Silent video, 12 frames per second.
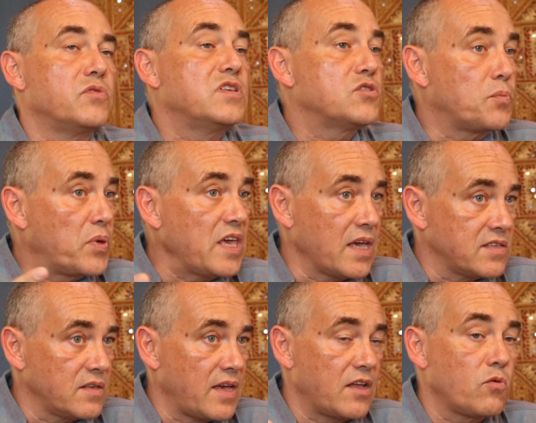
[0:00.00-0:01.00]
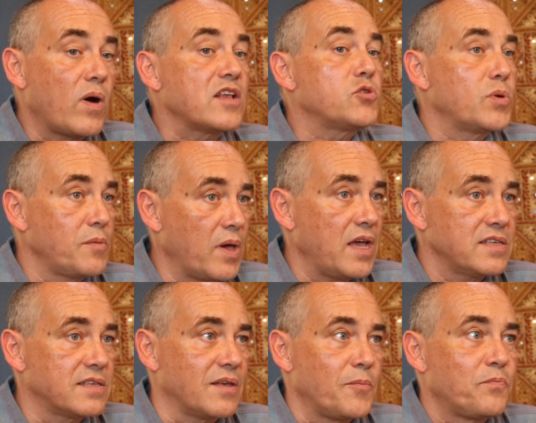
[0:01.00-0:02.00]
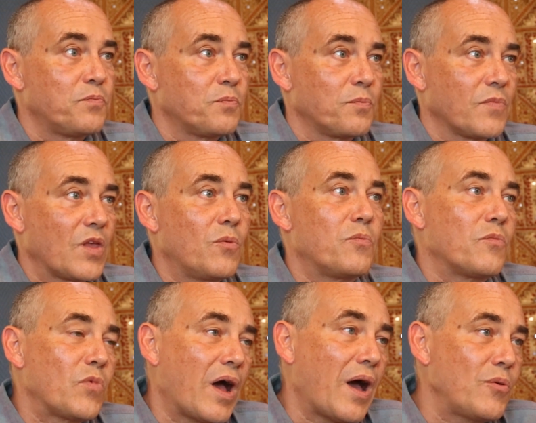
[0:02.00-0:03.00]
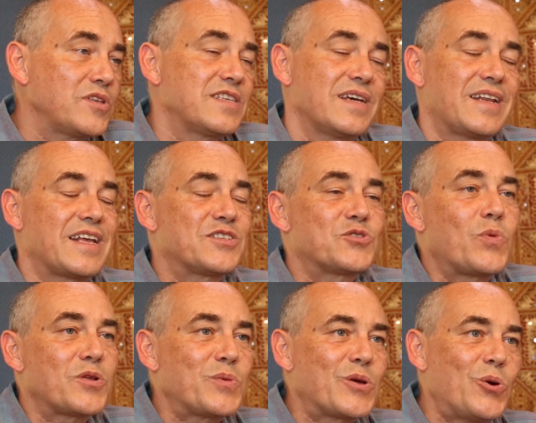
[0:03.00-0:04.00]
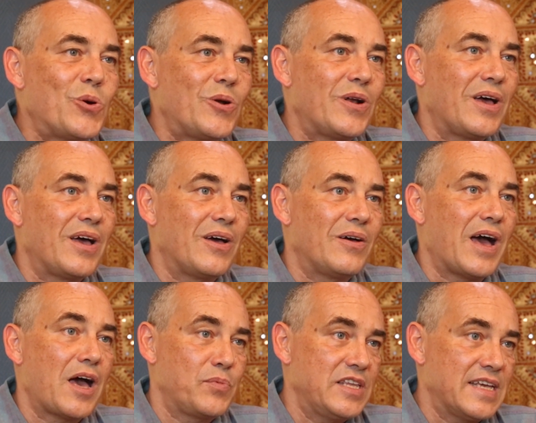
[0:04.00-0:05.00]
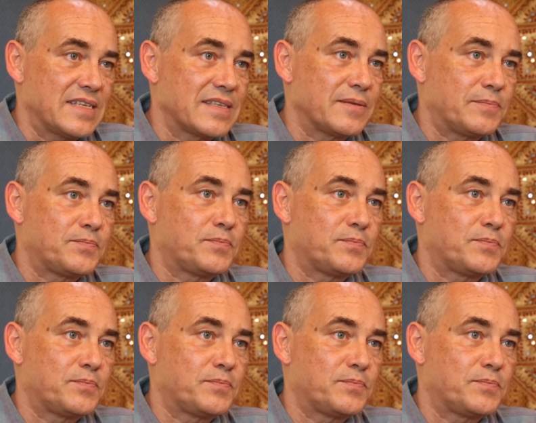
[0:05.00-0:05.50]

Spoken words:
disappears, and what remains, I would say that's what we call happiness.